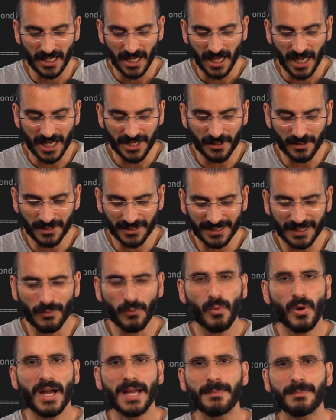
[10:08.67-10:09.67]
I don't understand
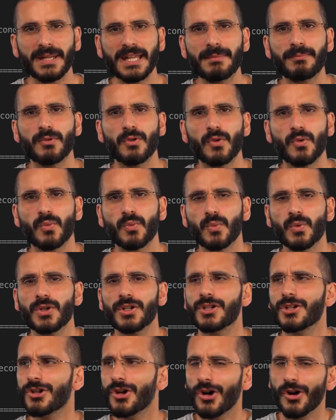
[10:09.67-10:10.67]
why people would
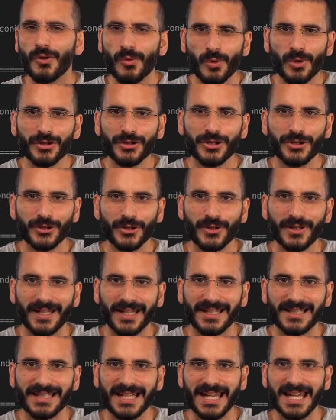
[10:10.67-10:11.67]
not want to do
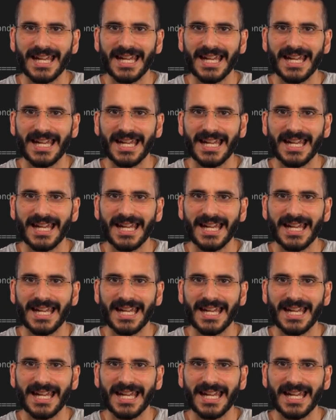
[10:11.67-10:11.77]
this.